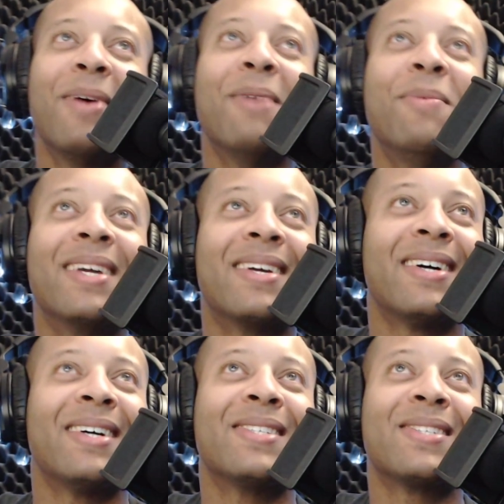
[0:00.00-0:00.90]

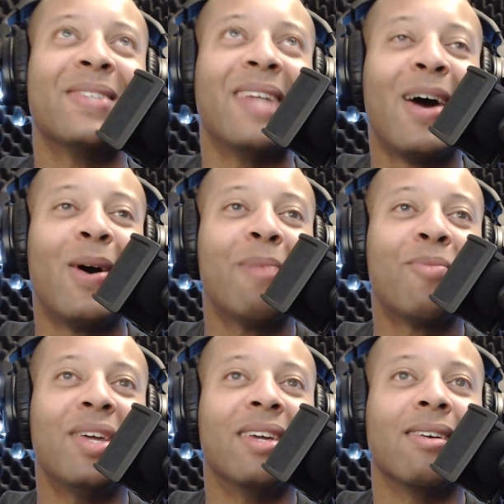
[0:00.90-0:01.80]
Because now I'm
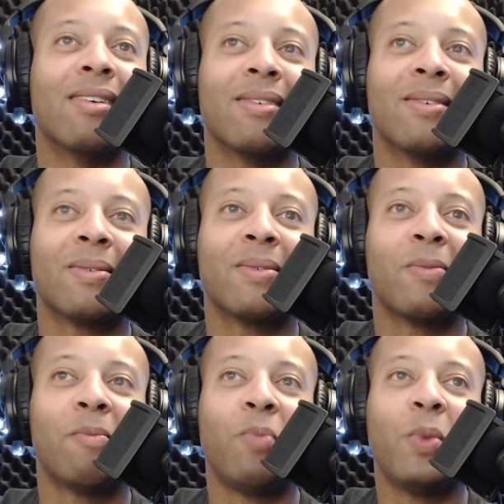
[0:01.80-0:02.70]
thinking,
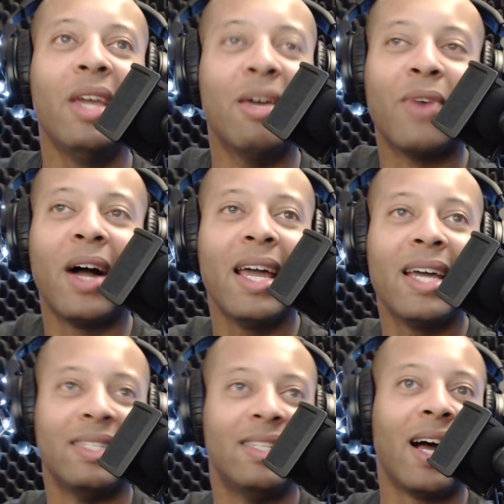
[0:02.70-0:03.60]
if I
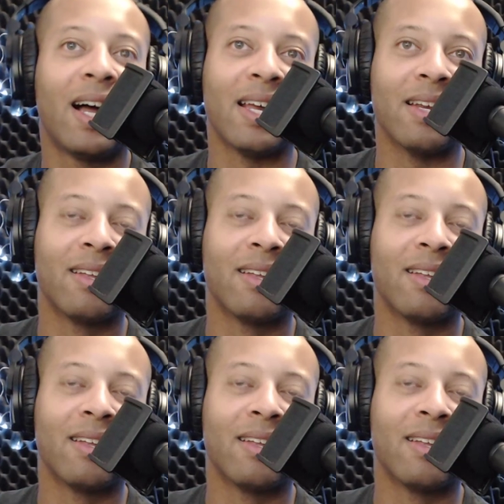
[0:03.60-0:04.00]
had died